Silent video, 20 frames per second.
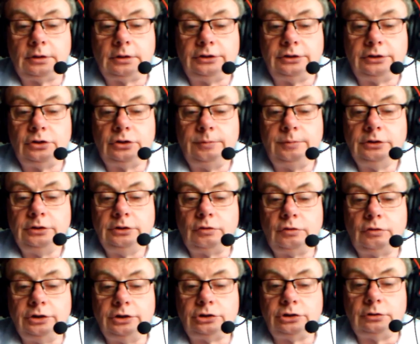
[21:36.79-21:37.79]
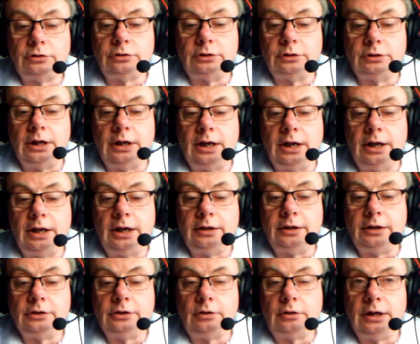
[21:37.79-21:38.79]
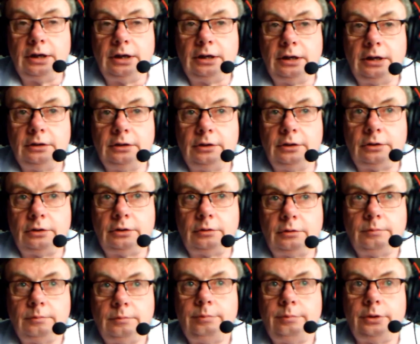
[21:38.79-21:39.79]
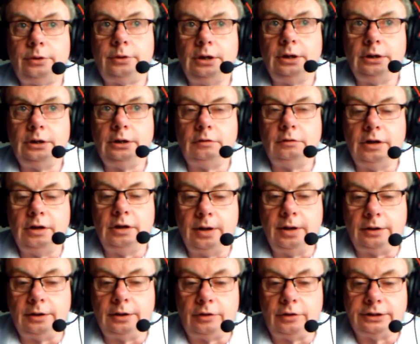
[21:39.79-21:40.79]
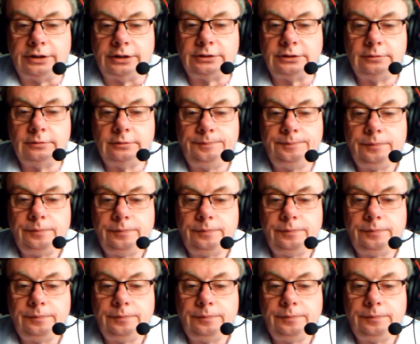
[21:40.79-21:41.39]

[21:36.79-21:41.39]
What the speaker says: okay, somebody's registering and you're putting in your email address.